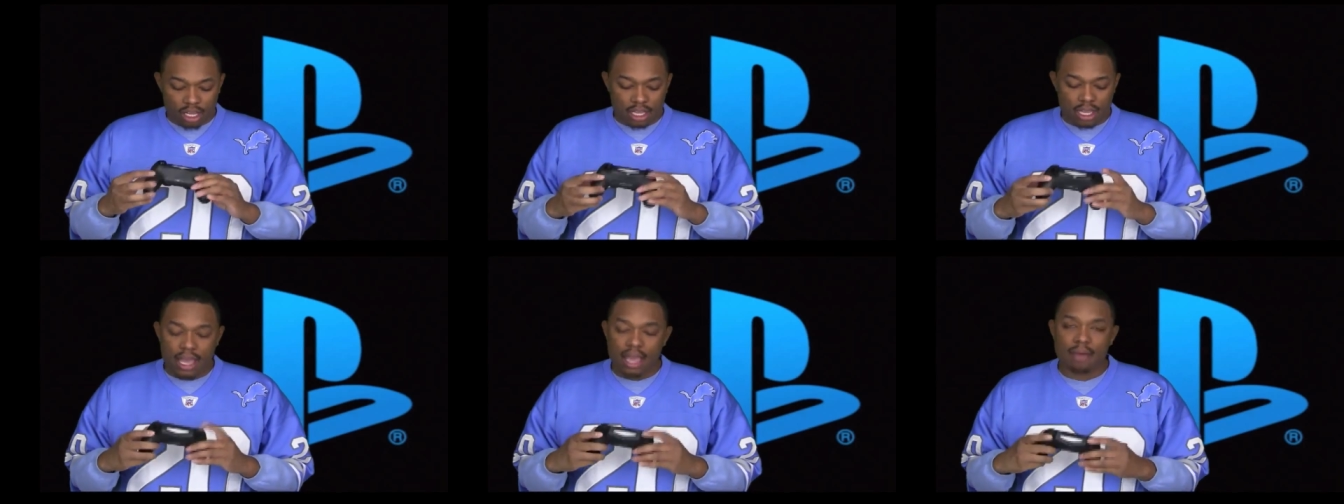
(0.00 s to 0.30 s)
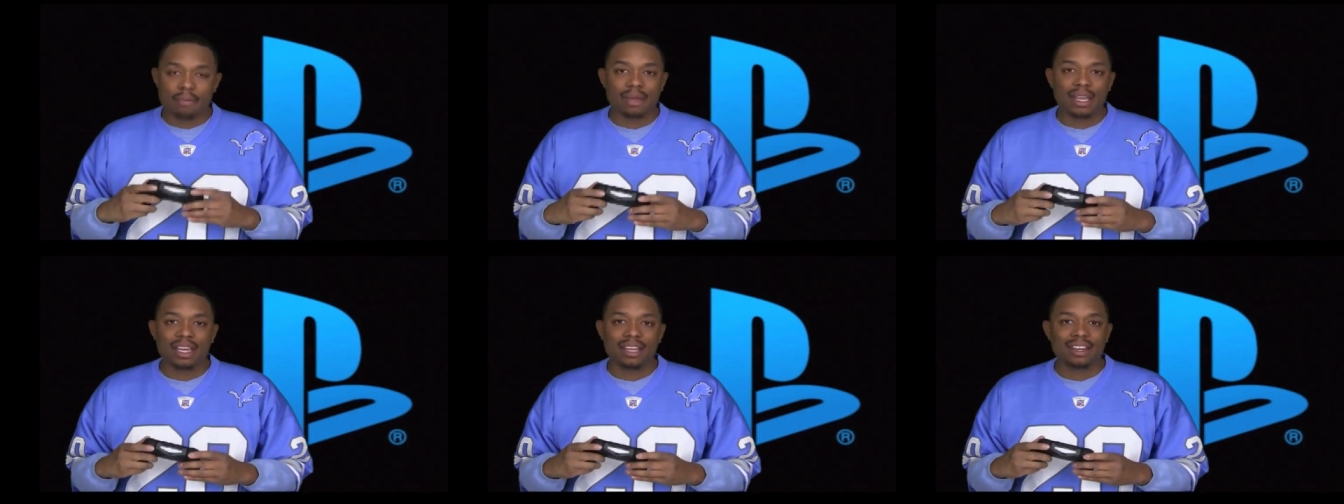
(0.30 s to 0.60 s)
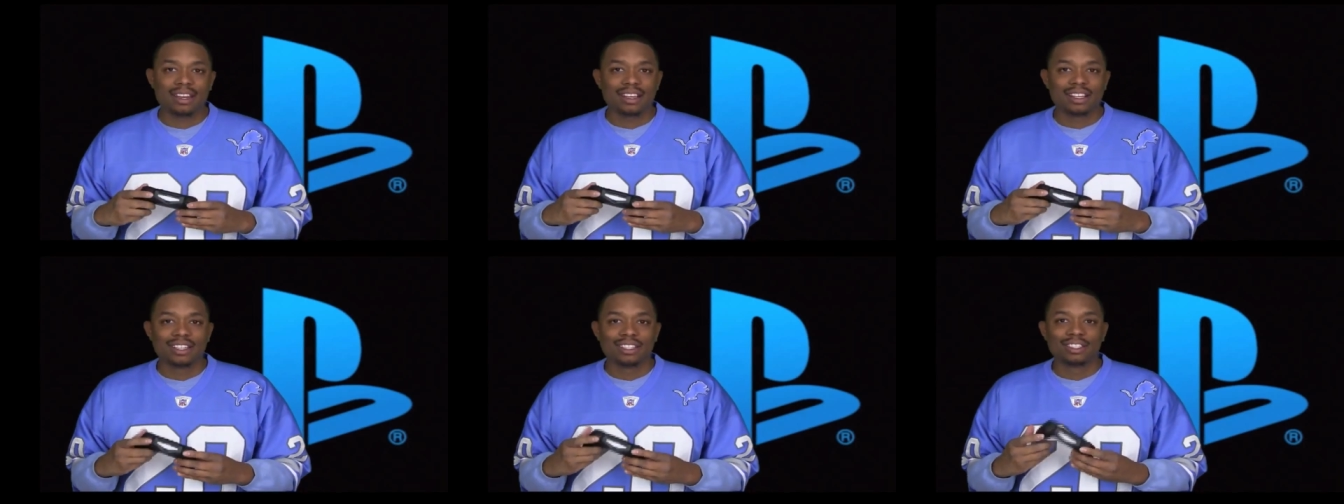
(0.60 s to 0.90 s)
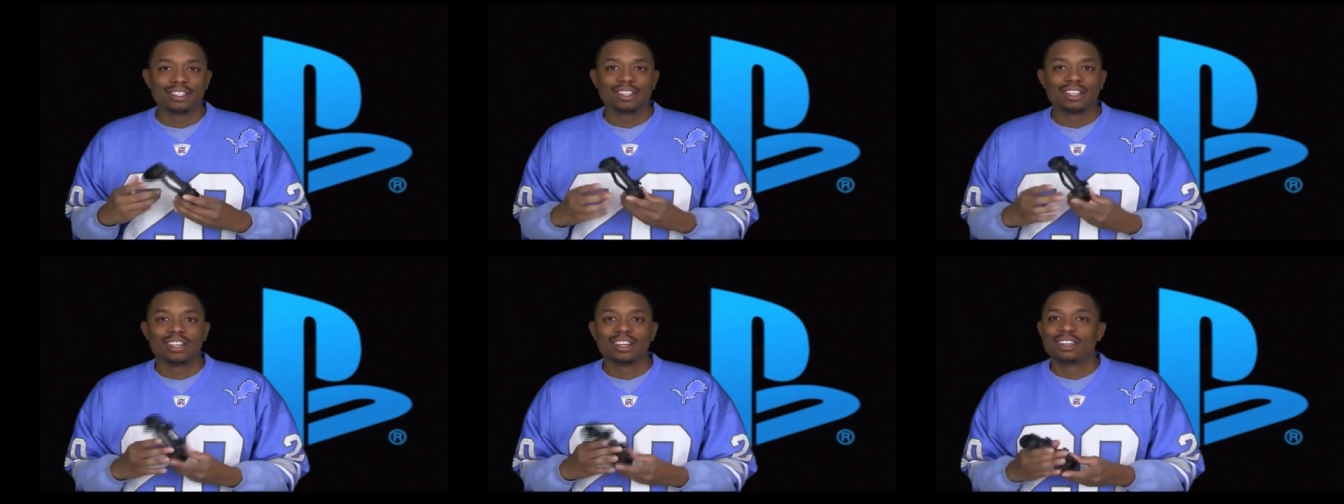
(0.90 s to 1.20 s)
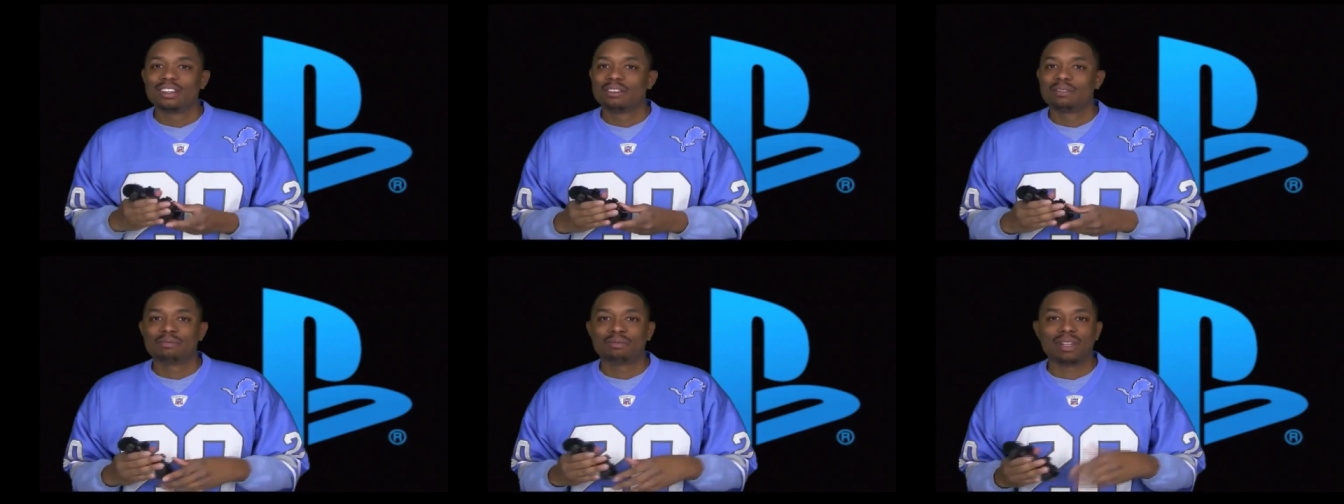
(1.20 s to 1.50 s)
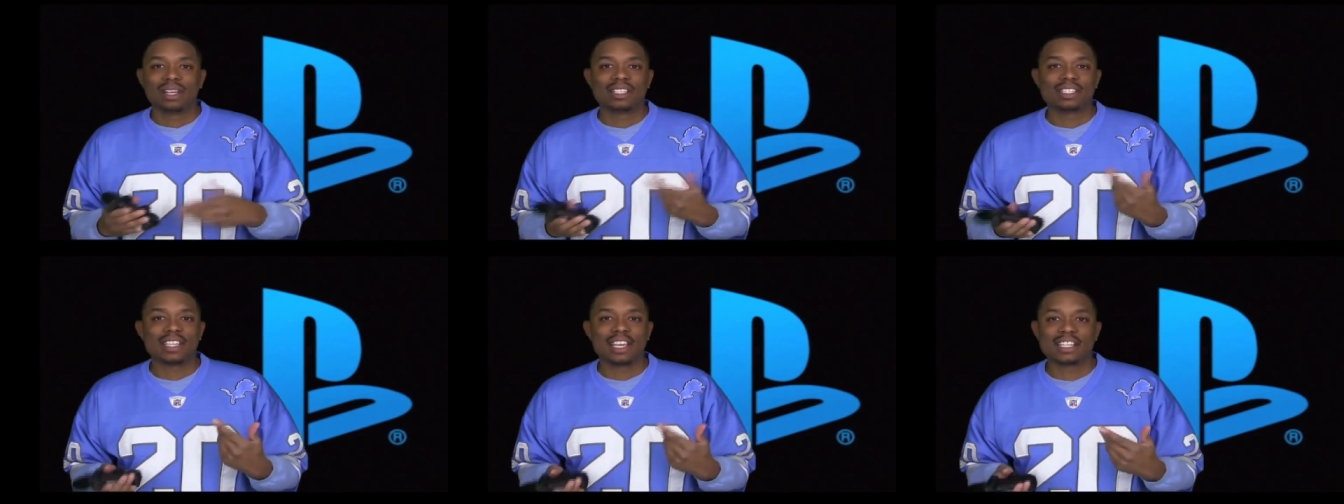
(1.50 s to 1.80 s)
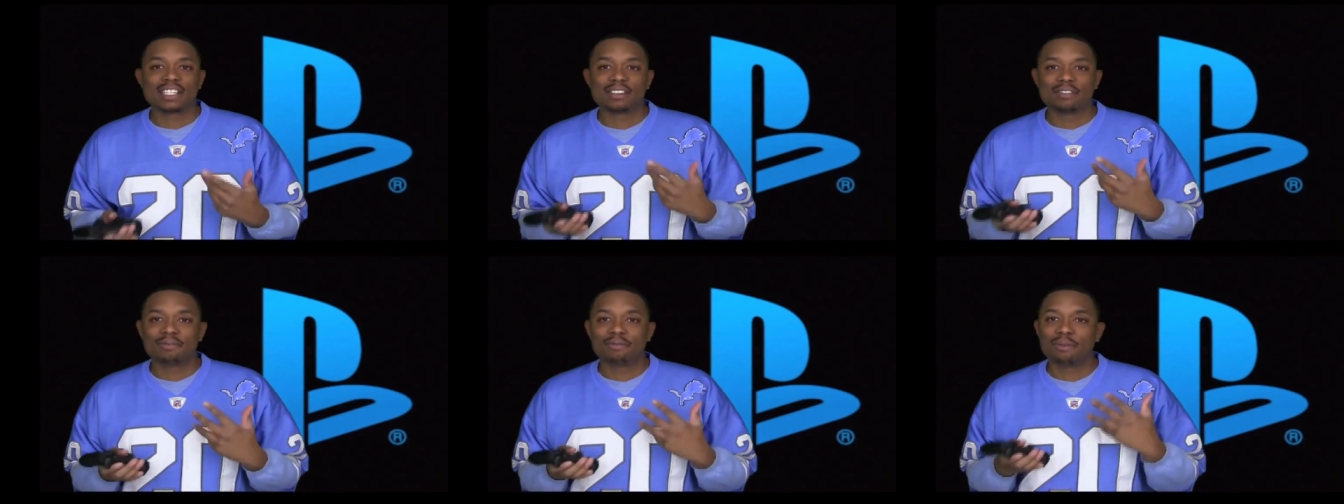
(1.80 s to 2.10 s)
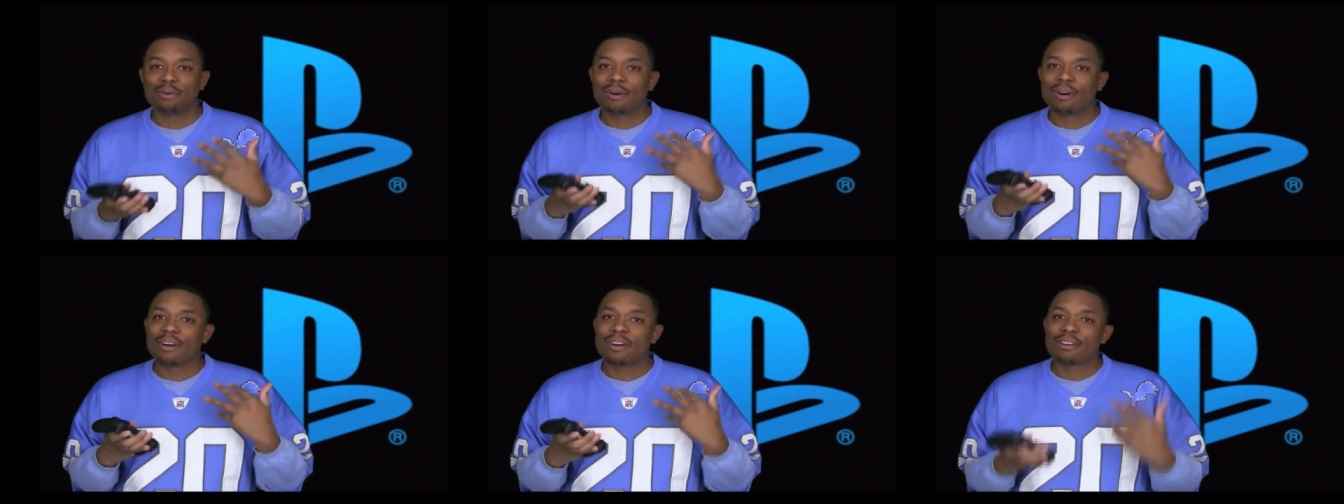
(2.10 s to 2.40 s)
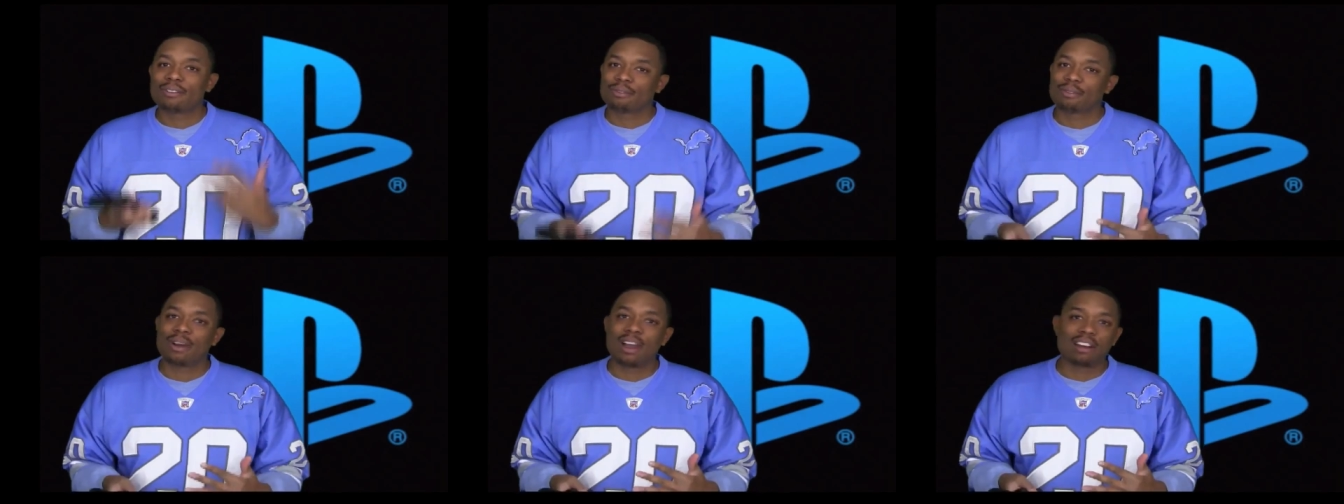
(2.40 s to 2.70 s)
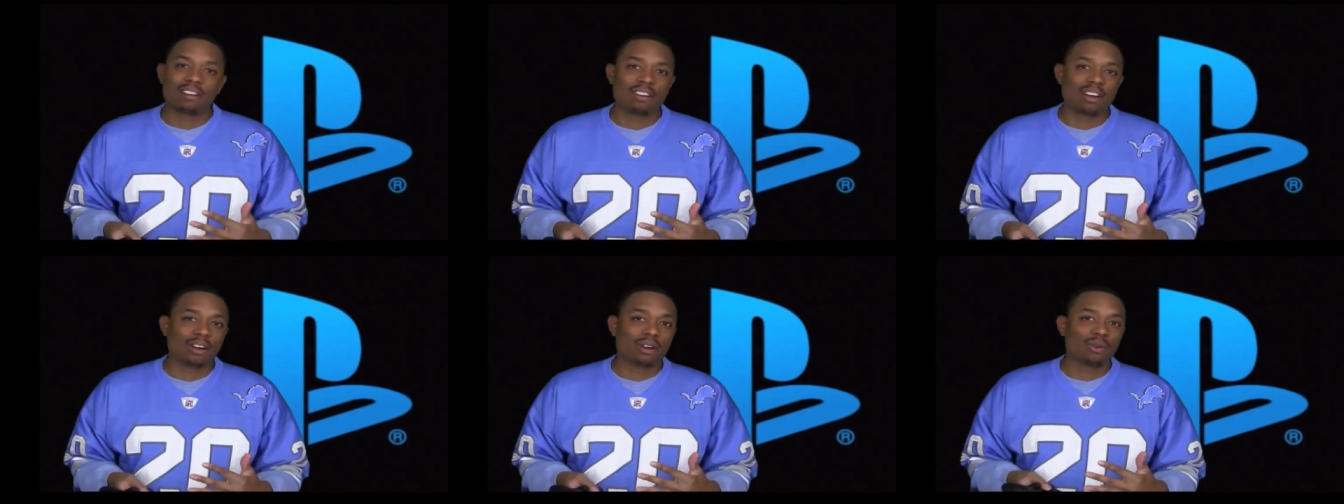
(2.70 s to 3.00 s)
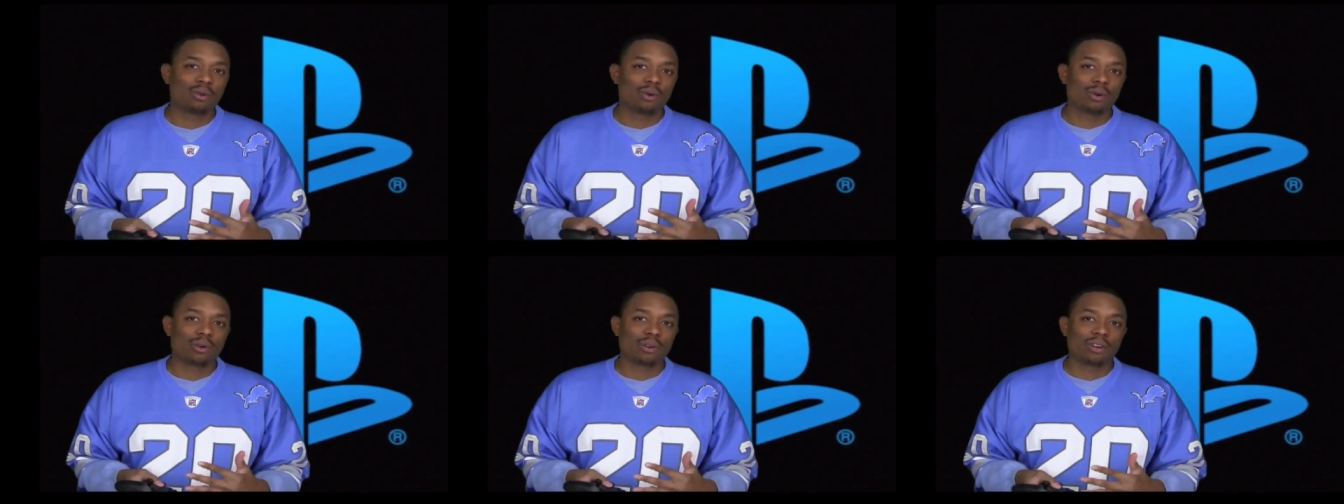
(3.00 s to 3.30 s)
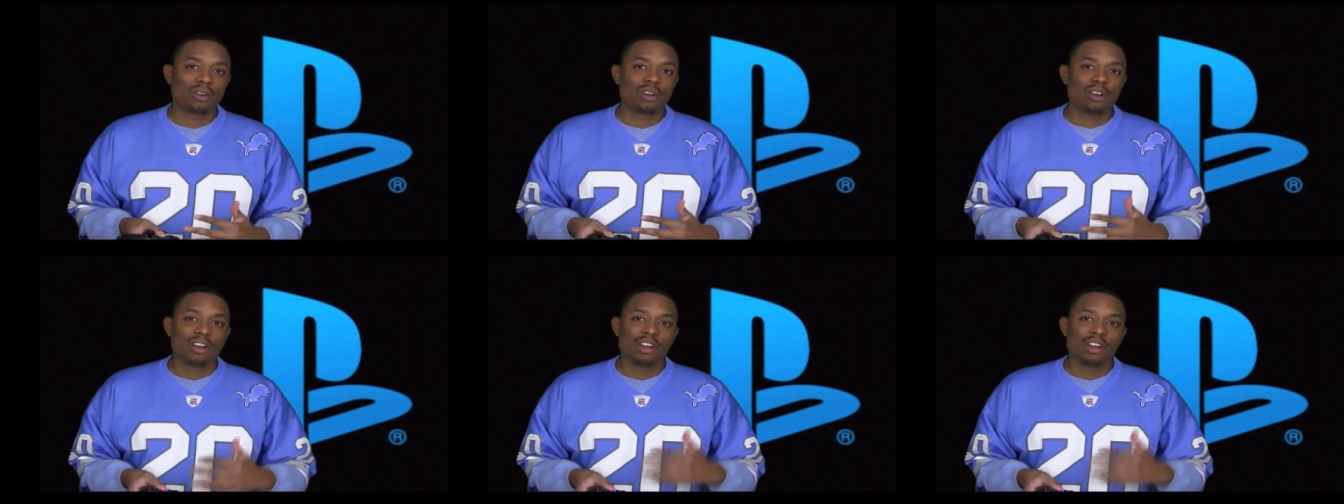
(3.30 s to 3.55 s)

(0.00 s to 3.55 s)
yeah, man. PlayStation 4, right around the corner,